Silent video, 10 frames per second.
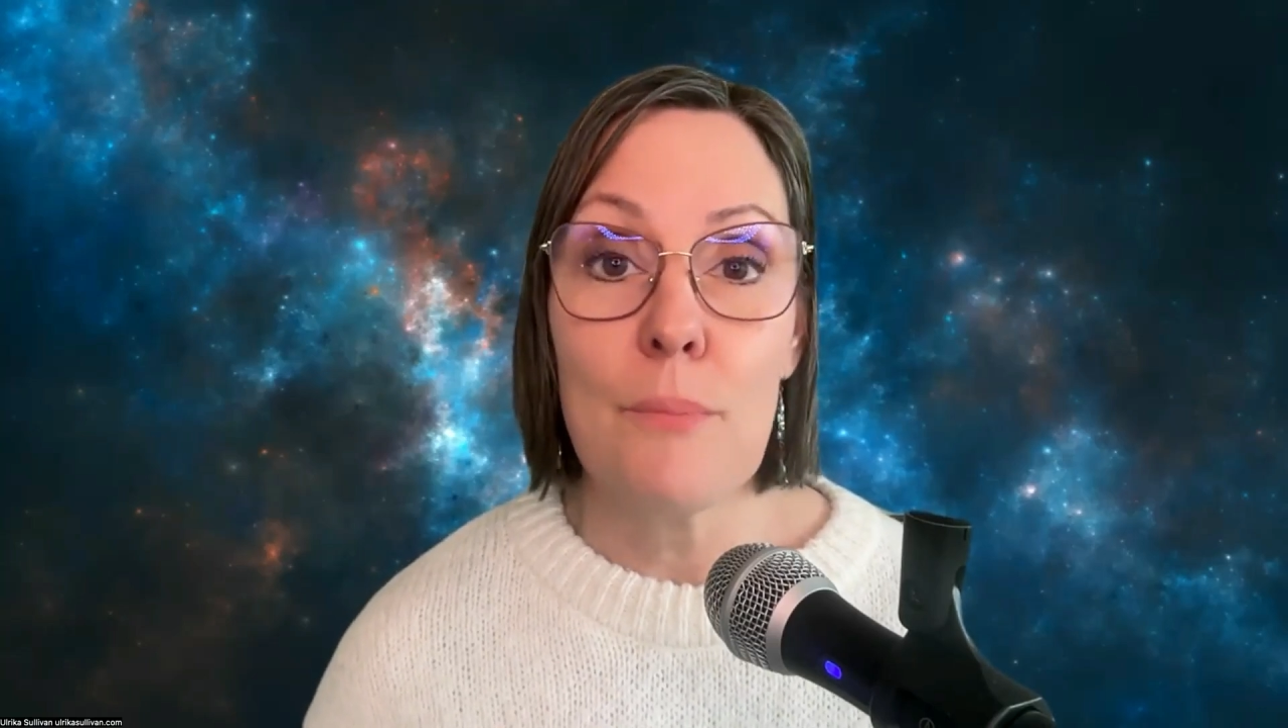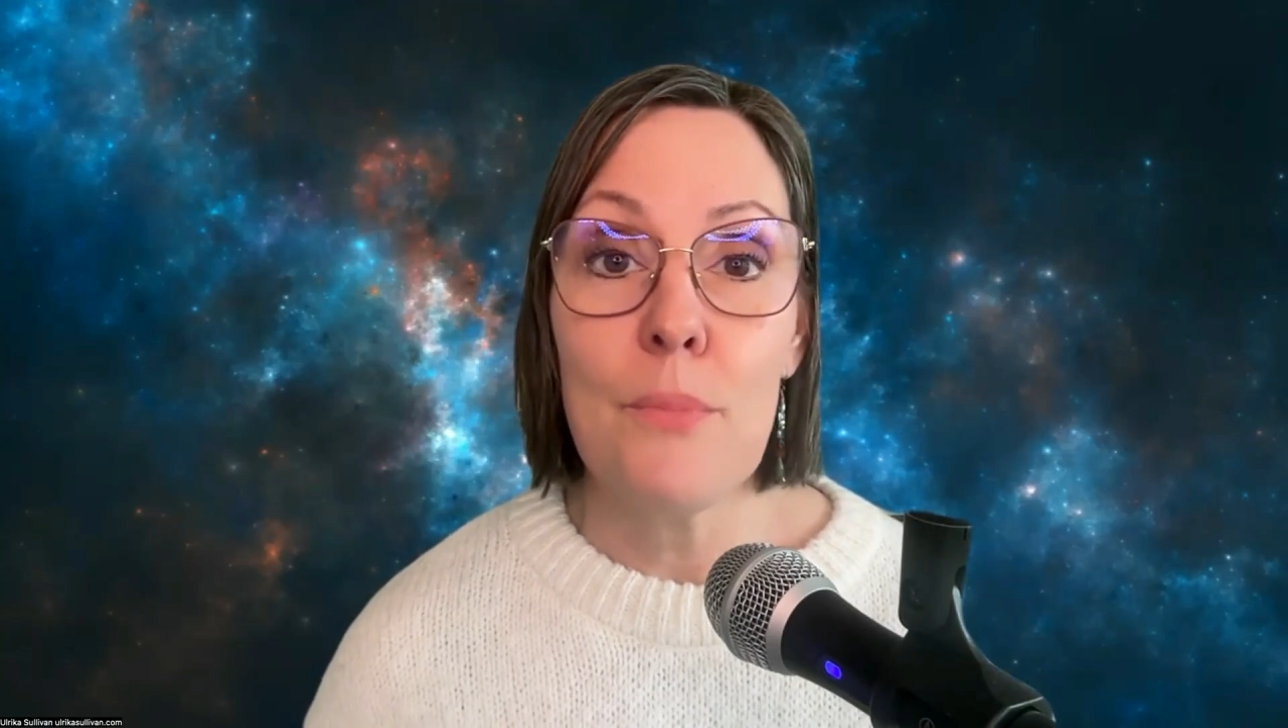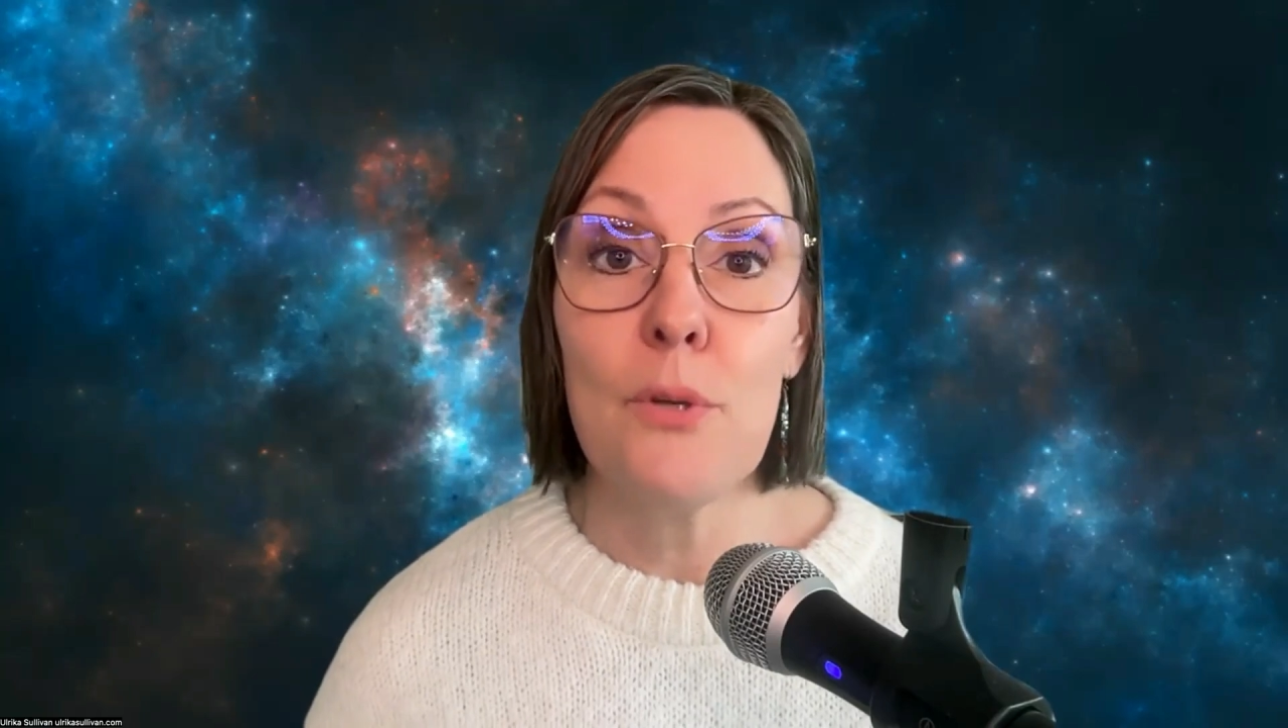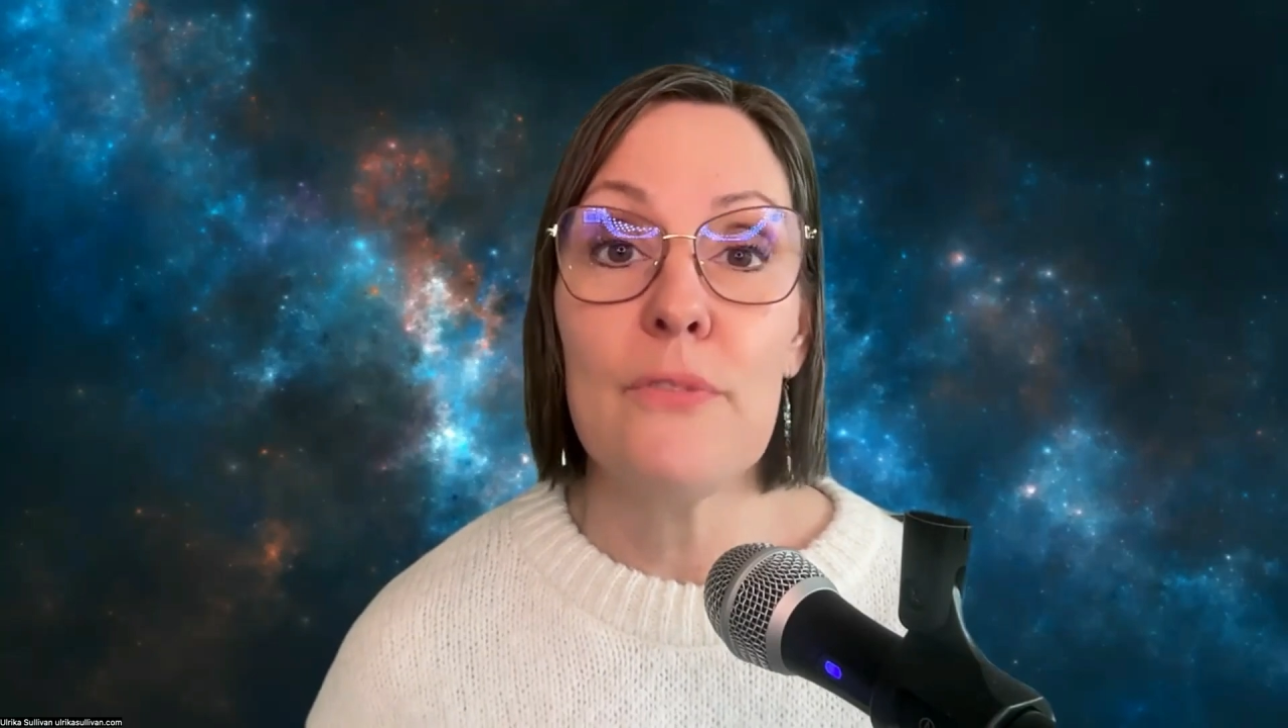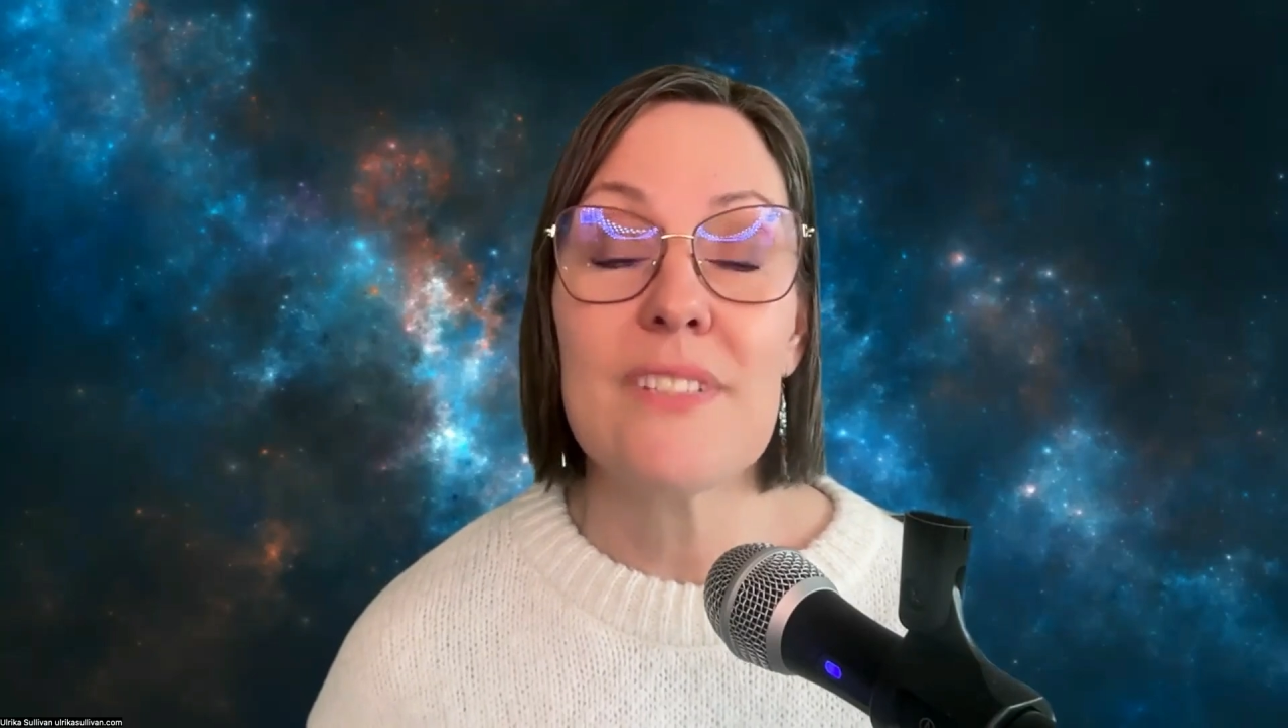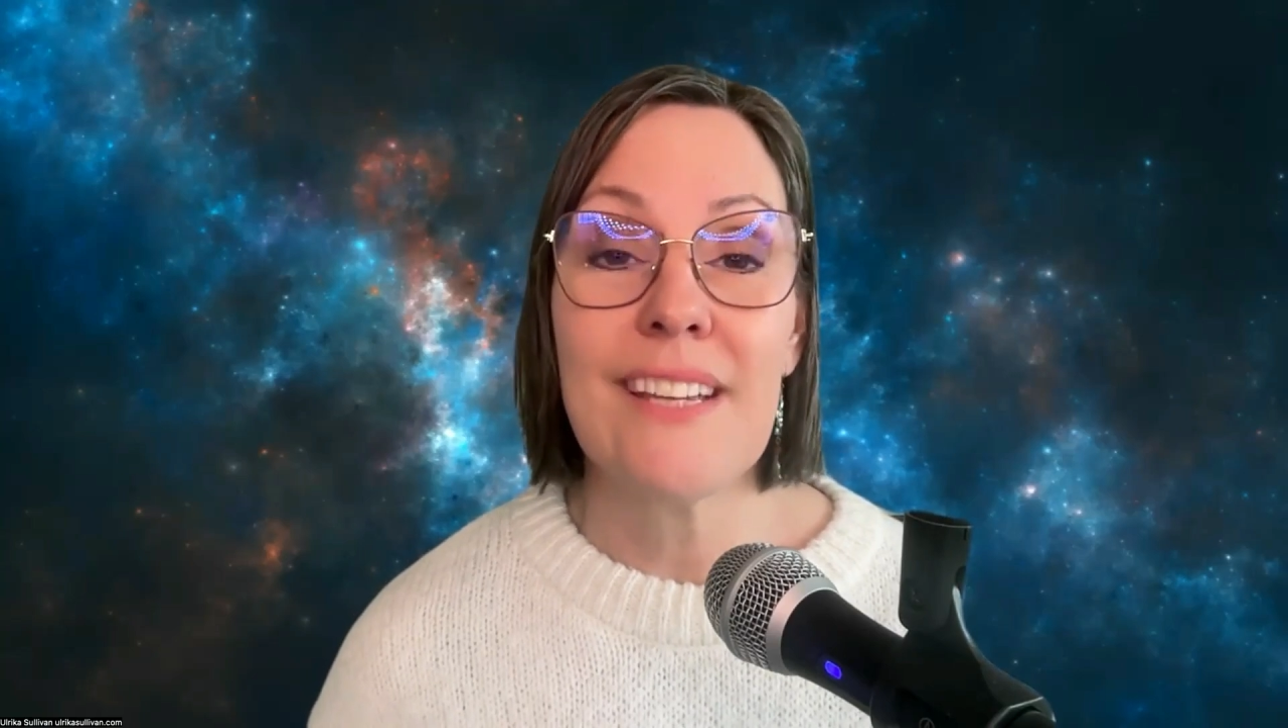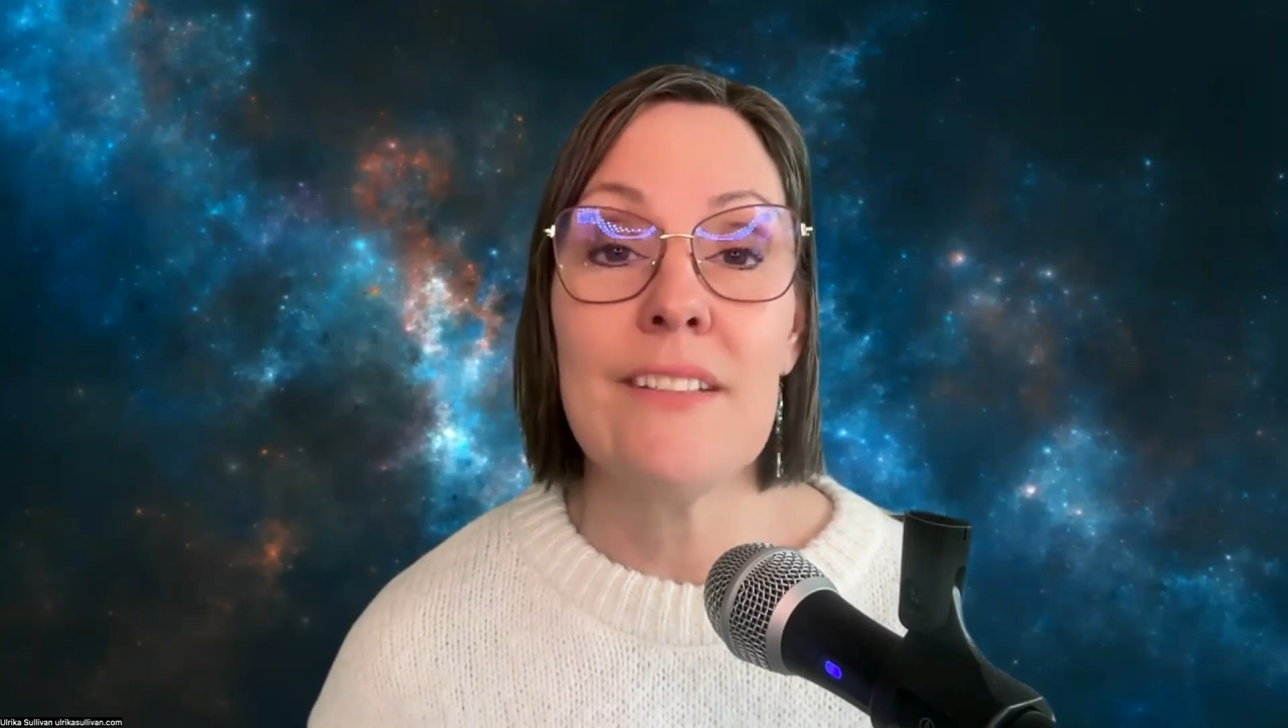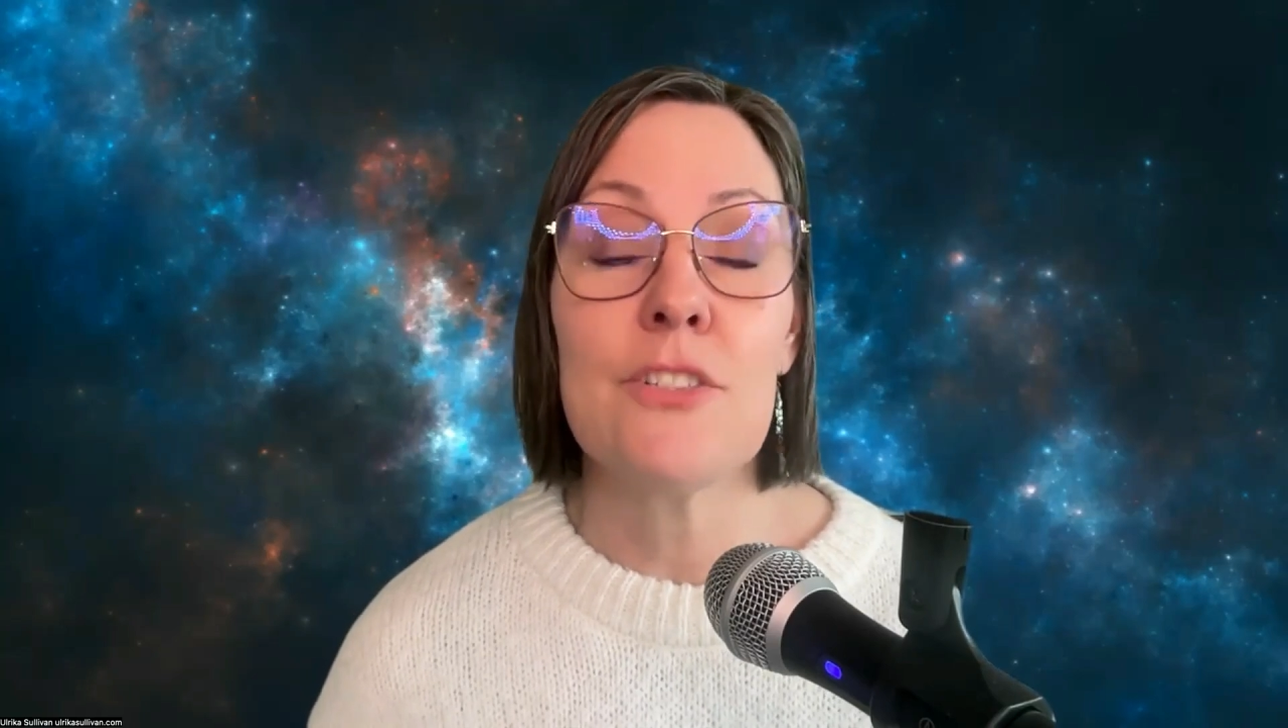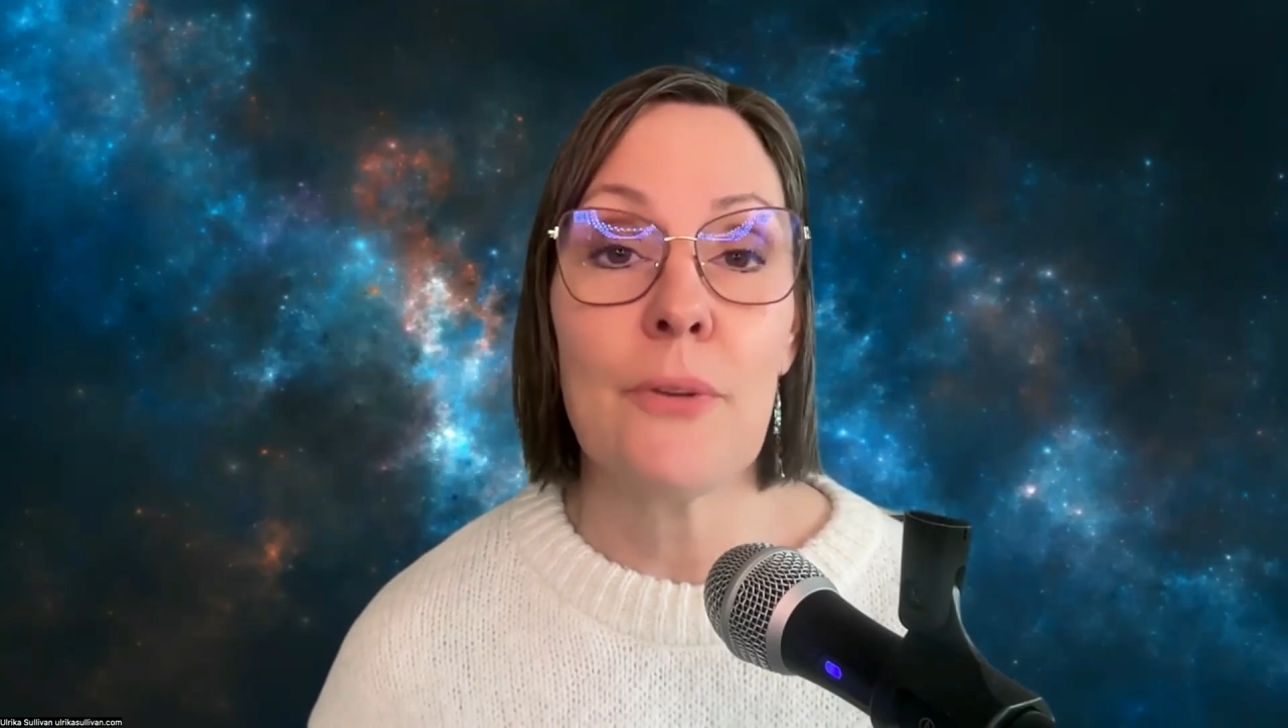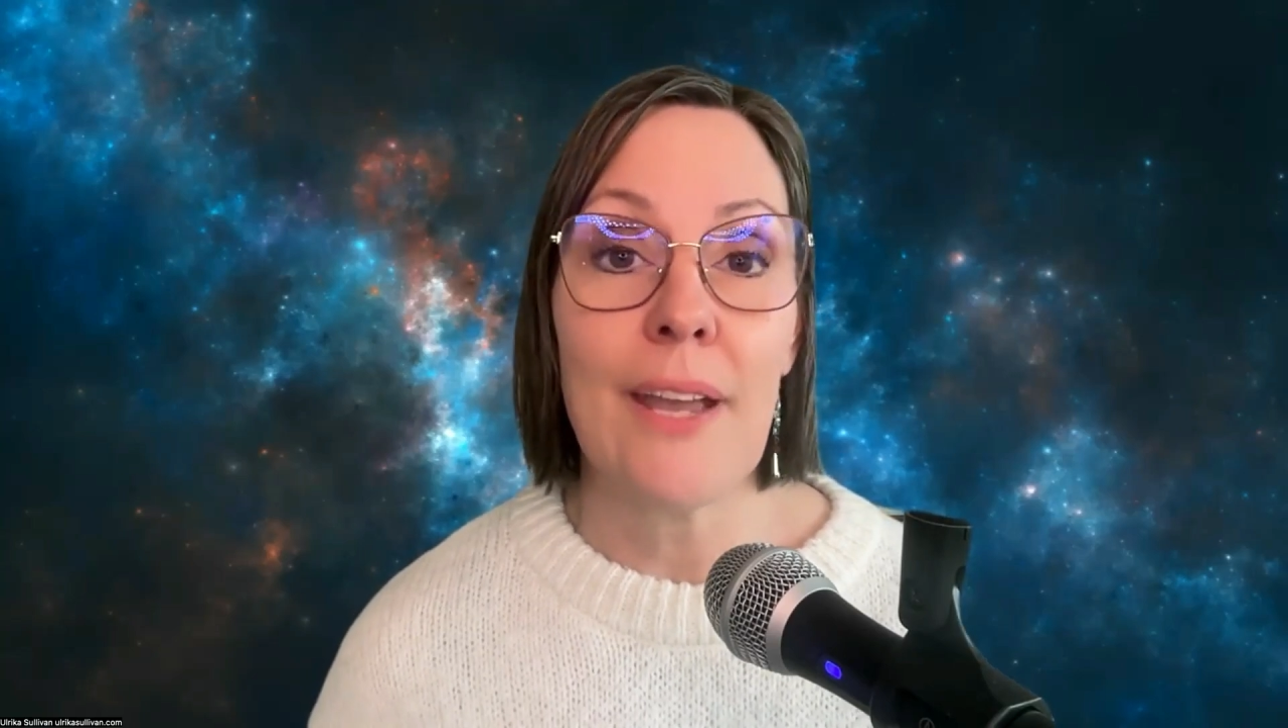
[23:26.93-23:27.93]
moves
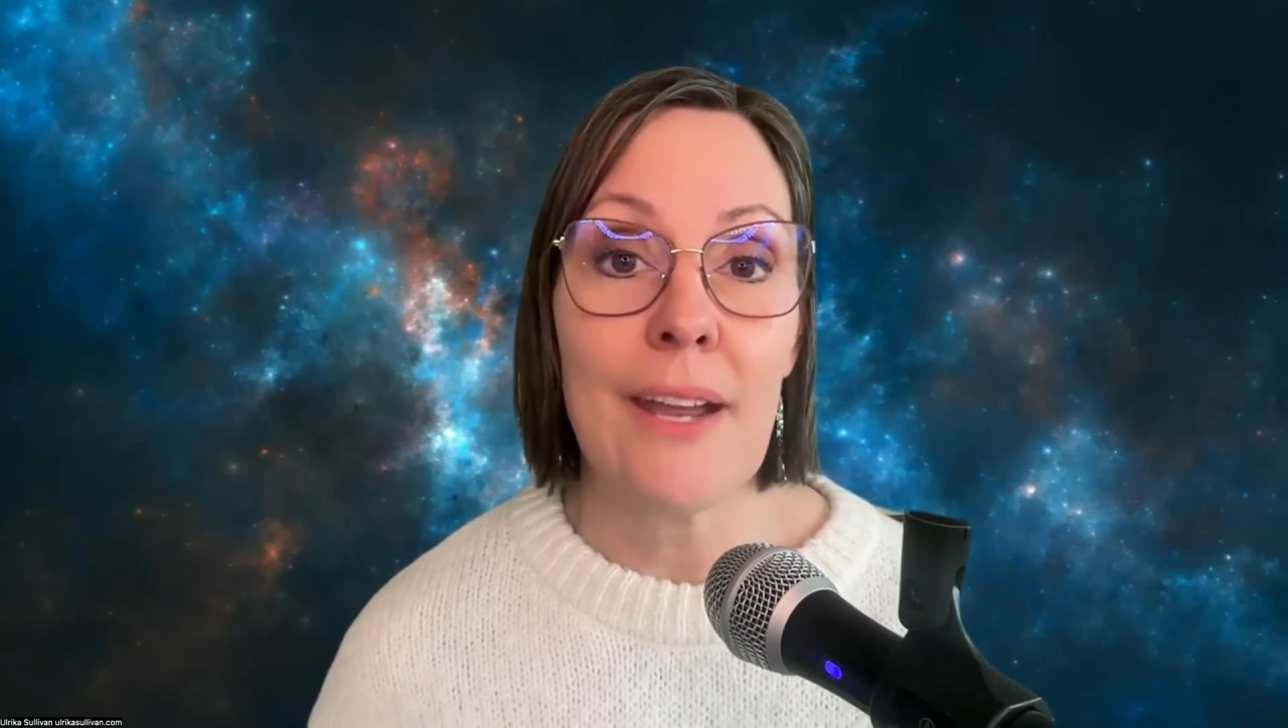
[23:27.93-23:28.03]
into